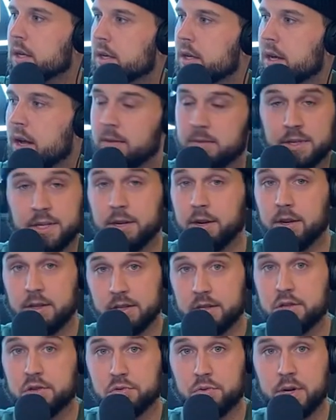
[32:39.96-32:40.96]
I'm serious.
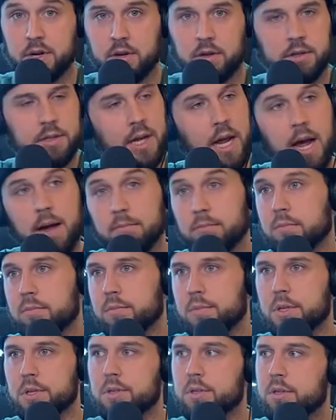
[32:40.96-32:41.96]
This is real. Yep.
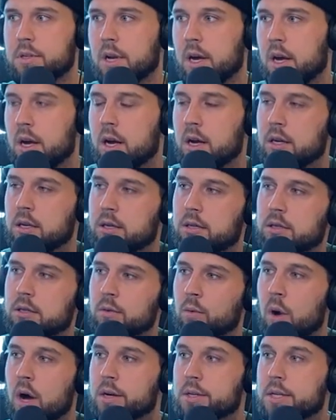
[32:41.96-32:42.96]
Just
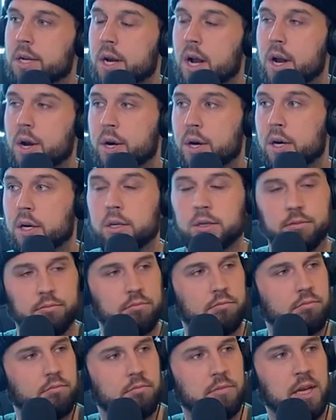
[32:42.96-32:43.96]
walked in on her
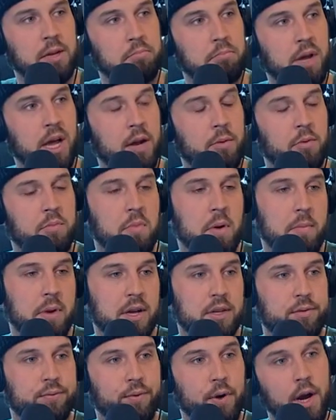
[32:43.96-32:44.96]
in bed with my
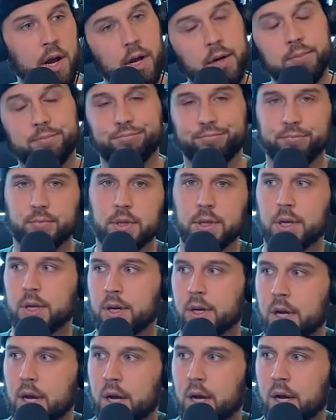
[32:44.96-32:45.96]
best friend.
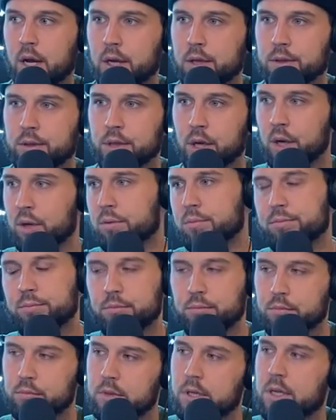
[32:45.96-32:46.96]
And so
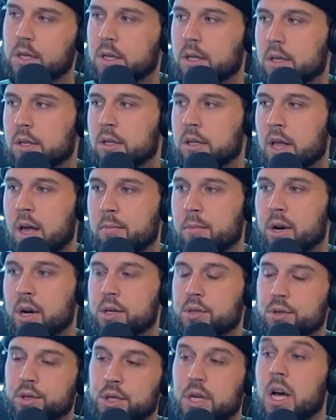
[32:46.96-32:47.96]
that
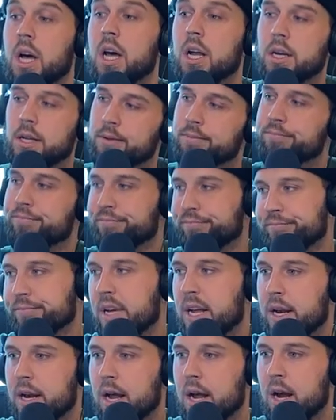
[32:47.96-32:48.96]
marriage was done.
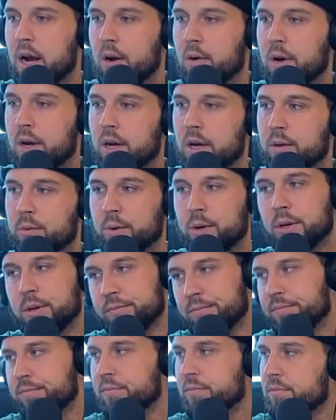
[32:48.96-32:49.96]
And now we're
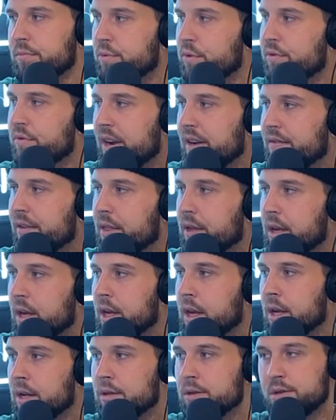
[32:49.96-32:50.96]
fighting for the
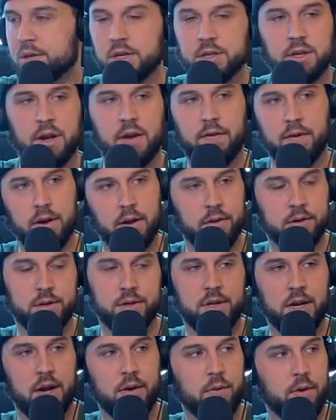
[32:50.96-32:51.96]
kids. She's off another
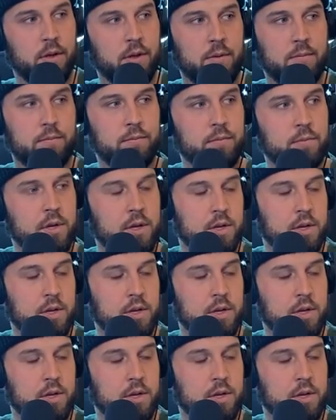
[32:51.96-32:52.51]
state with them.